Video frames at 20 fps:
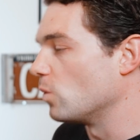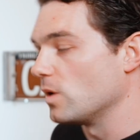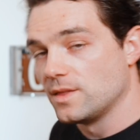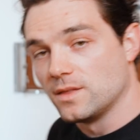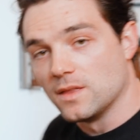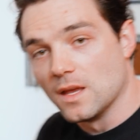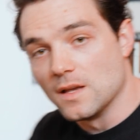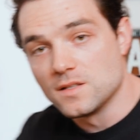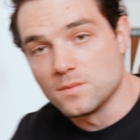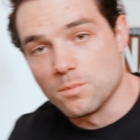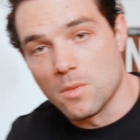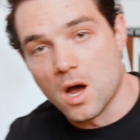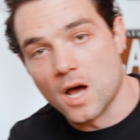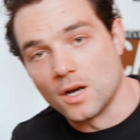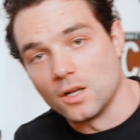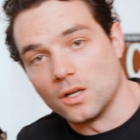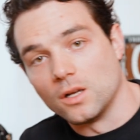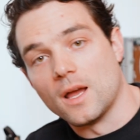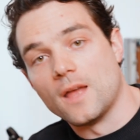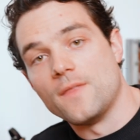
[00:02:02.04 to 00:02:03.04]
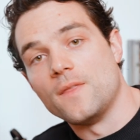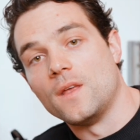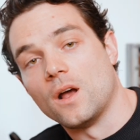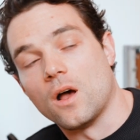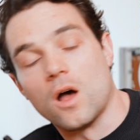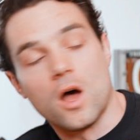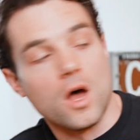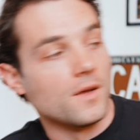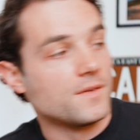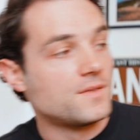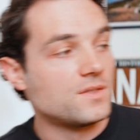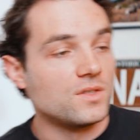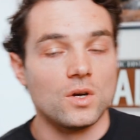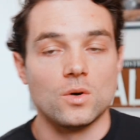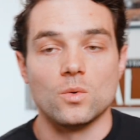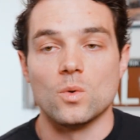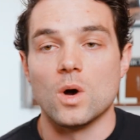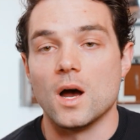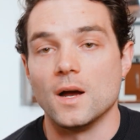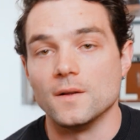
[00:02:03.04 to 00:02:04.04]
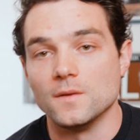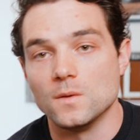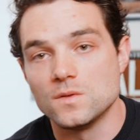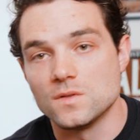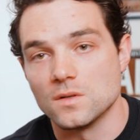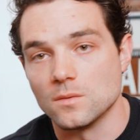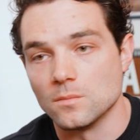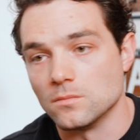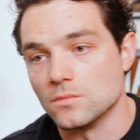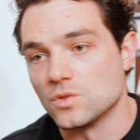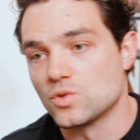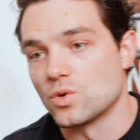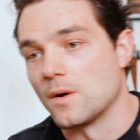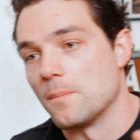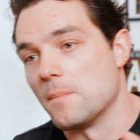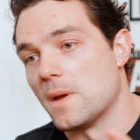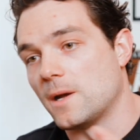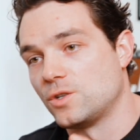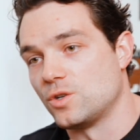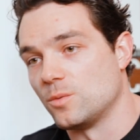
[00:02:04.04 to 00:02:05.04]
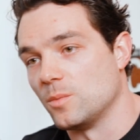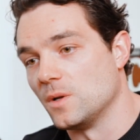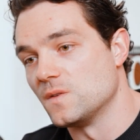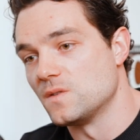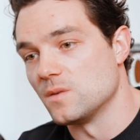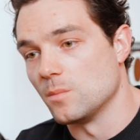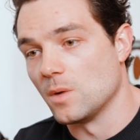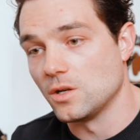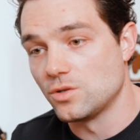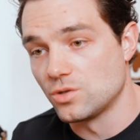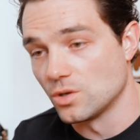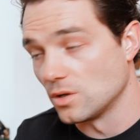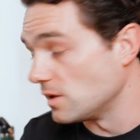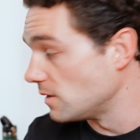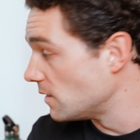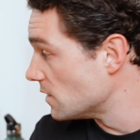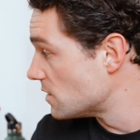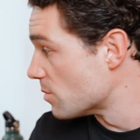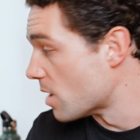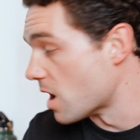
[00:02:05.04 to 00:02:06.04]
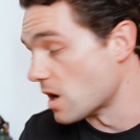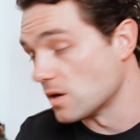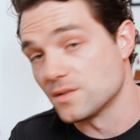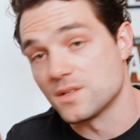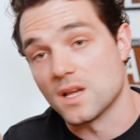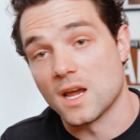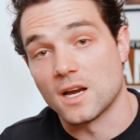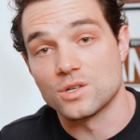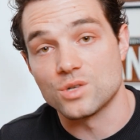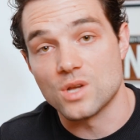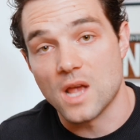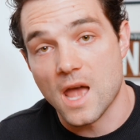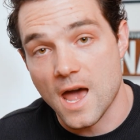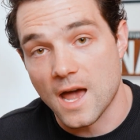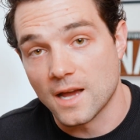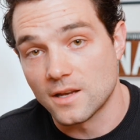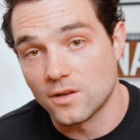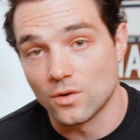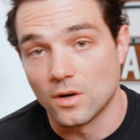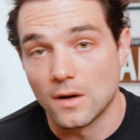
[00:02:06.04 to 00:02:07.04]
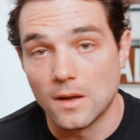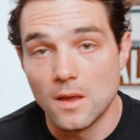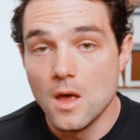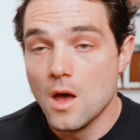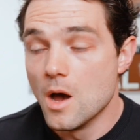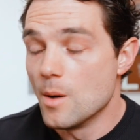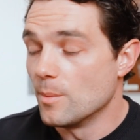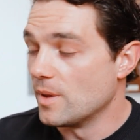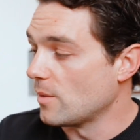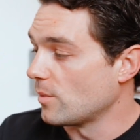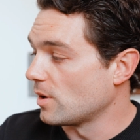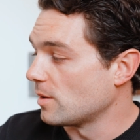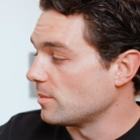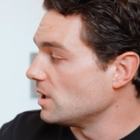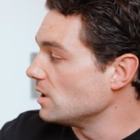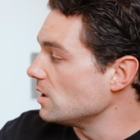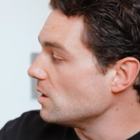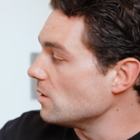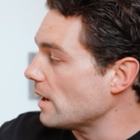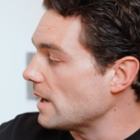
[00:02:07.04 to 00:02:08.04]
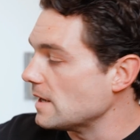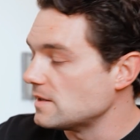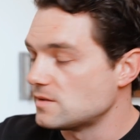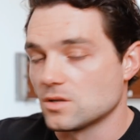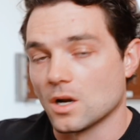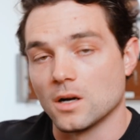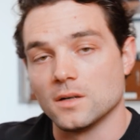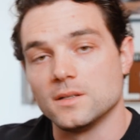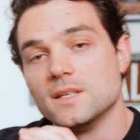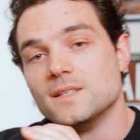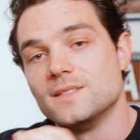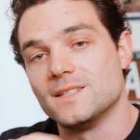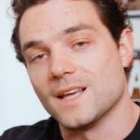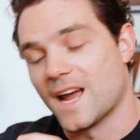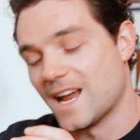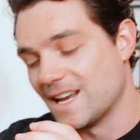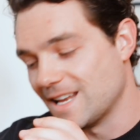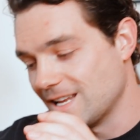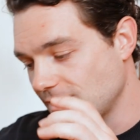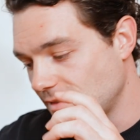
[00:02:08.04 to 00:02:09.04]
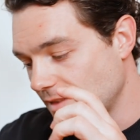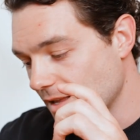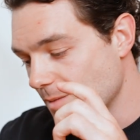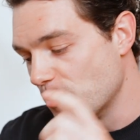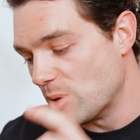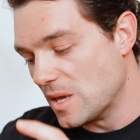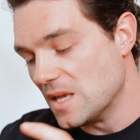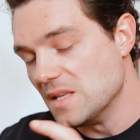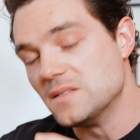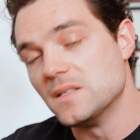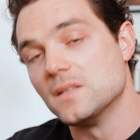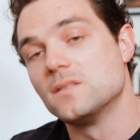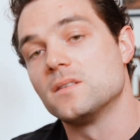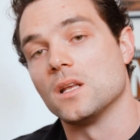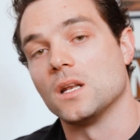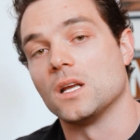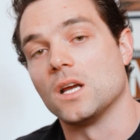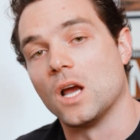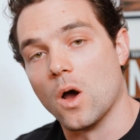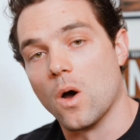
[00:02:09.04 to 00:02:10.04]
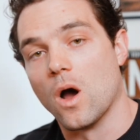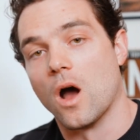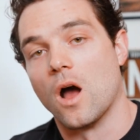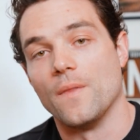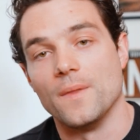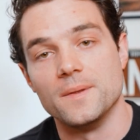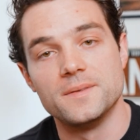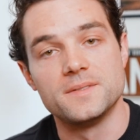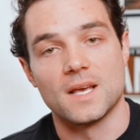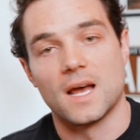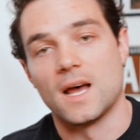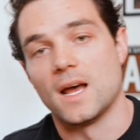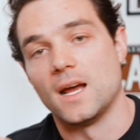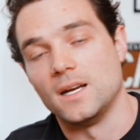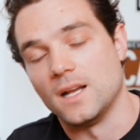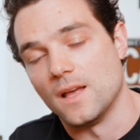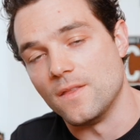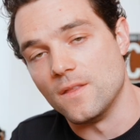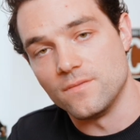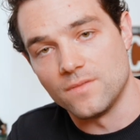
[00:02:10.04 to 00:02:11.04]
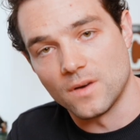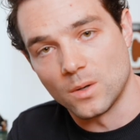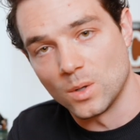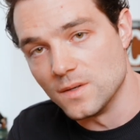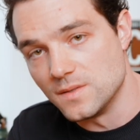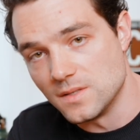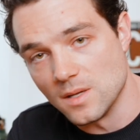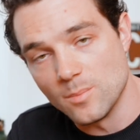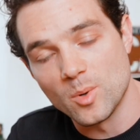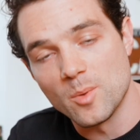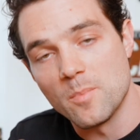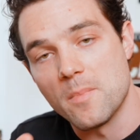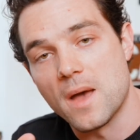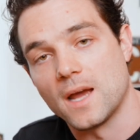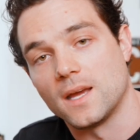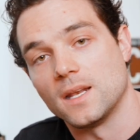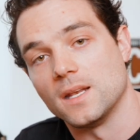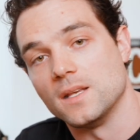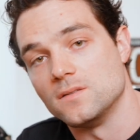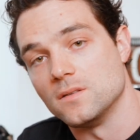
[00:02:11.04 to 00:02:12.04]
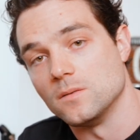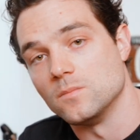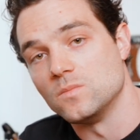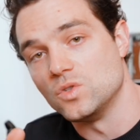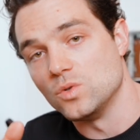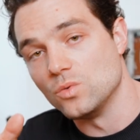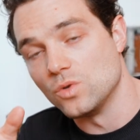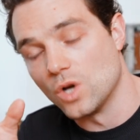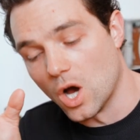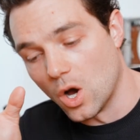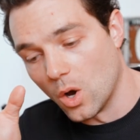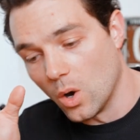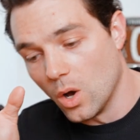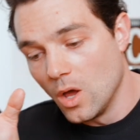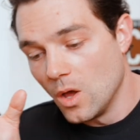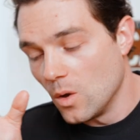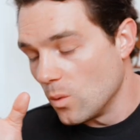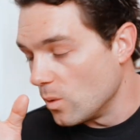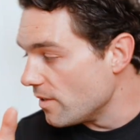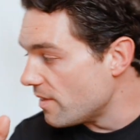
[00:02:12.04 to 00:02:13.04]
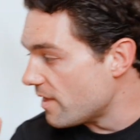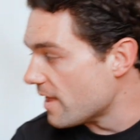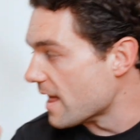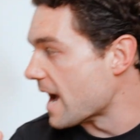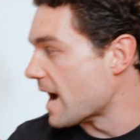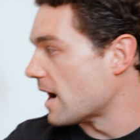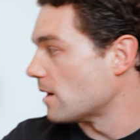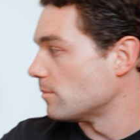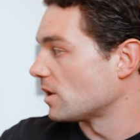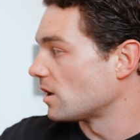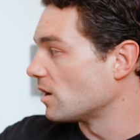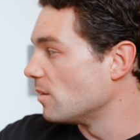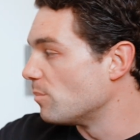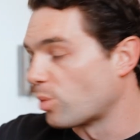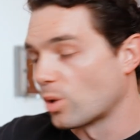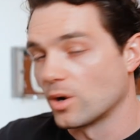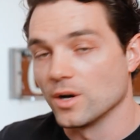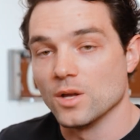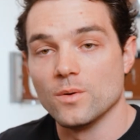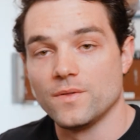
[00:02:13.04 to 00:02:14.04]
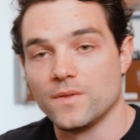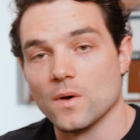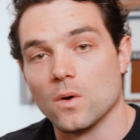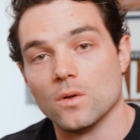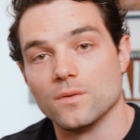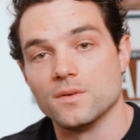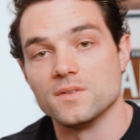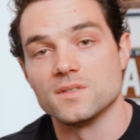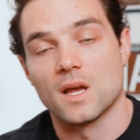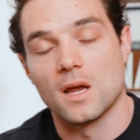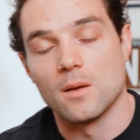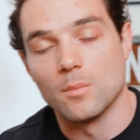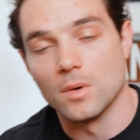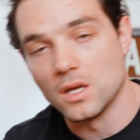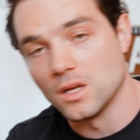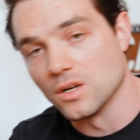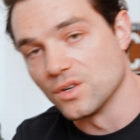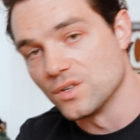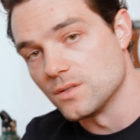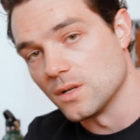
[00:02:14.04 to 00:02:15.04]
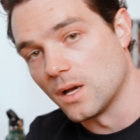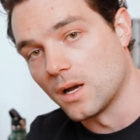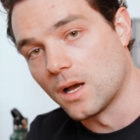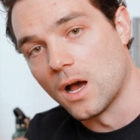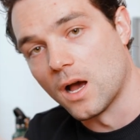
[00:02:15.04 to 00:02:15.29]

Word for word: with this model, and then I'll also uh, do some sort of measurements to make sure that this model is actually accurate. But then what I'm gonna do is start designing the piece that's gonna go on the side and the very simple mechanism to go with that. I'm not gonna bore you with the whole design, but here's a